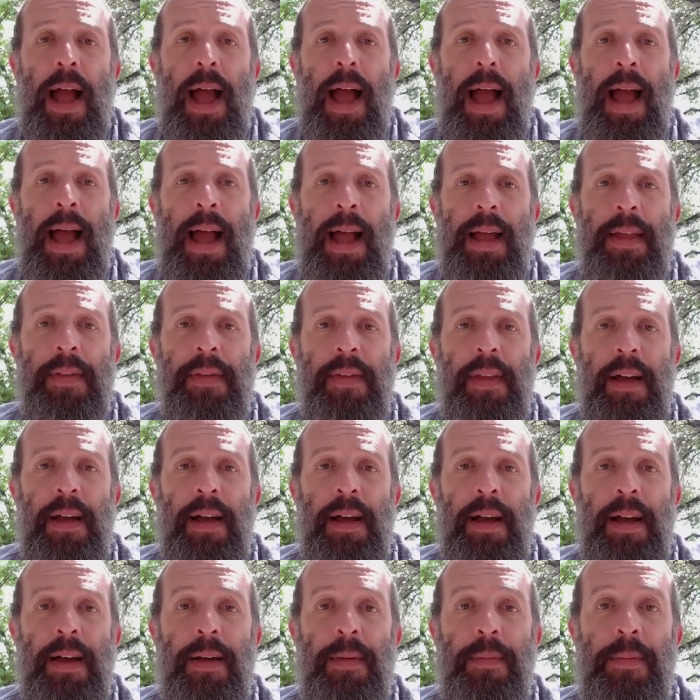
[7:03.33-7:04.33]
And
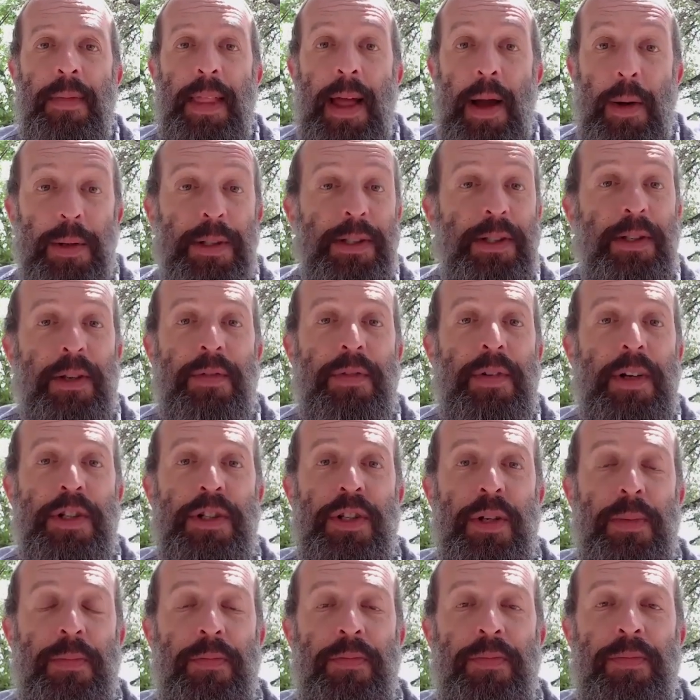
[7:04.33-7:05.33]
that was their
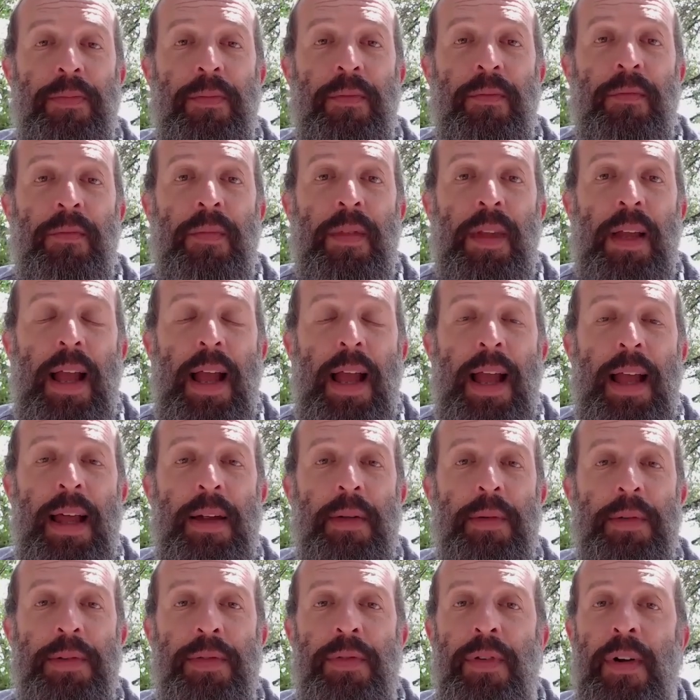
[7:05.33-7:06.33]
vision. And
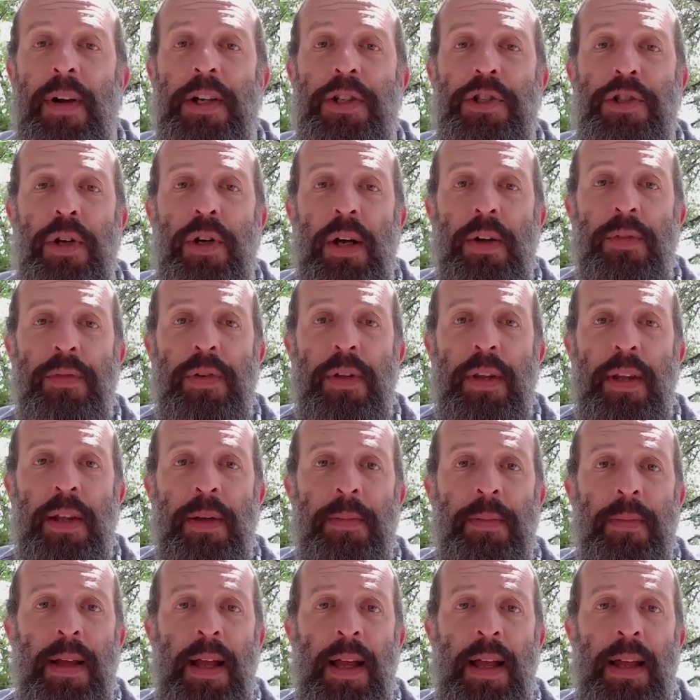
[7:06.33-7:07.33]
it was very strong for
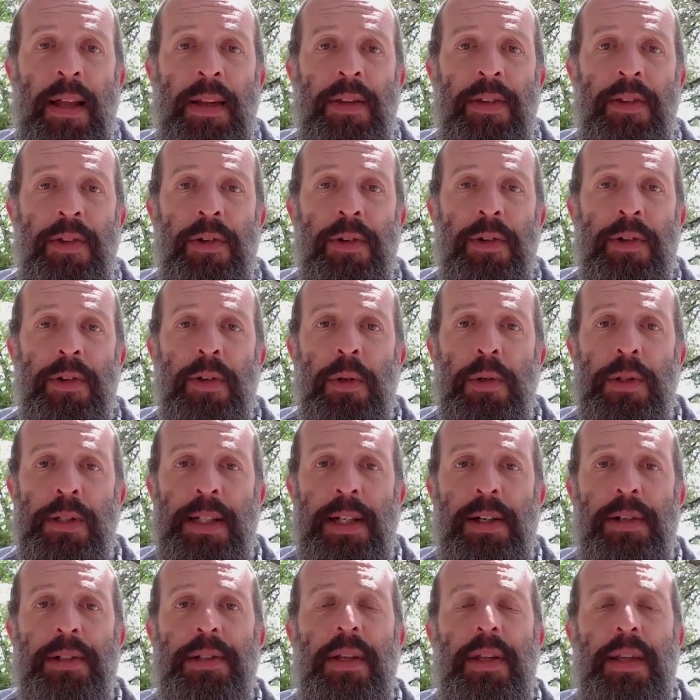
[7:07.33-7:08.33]
them. And during those
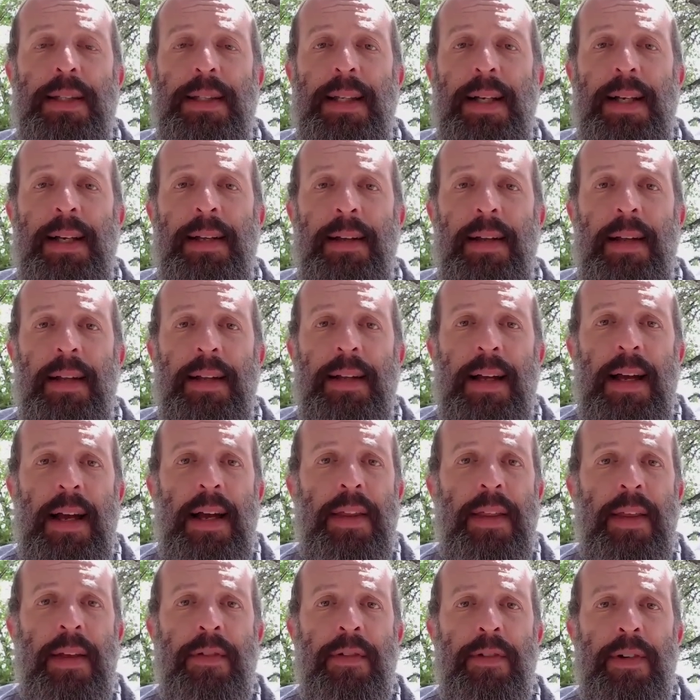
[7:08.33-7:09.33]
years of the second
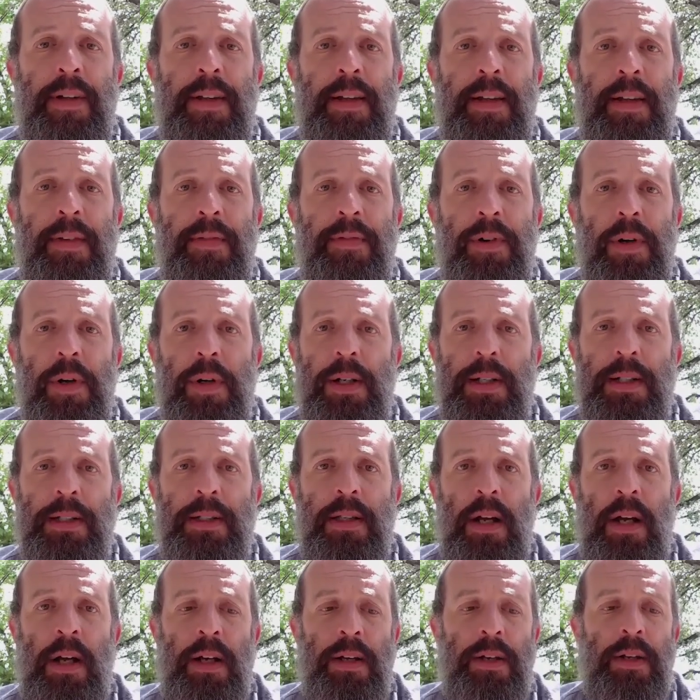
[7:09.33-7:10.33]
Aliyah, they really focused
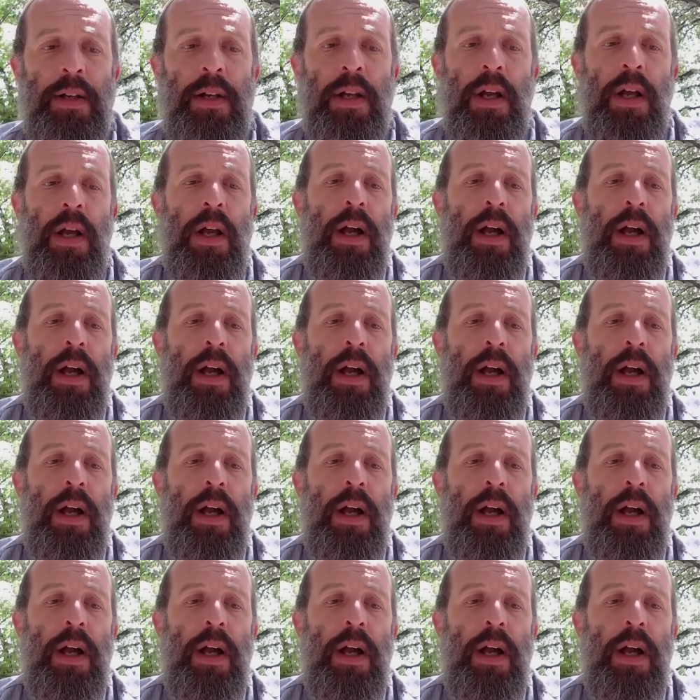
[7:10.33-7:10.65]
on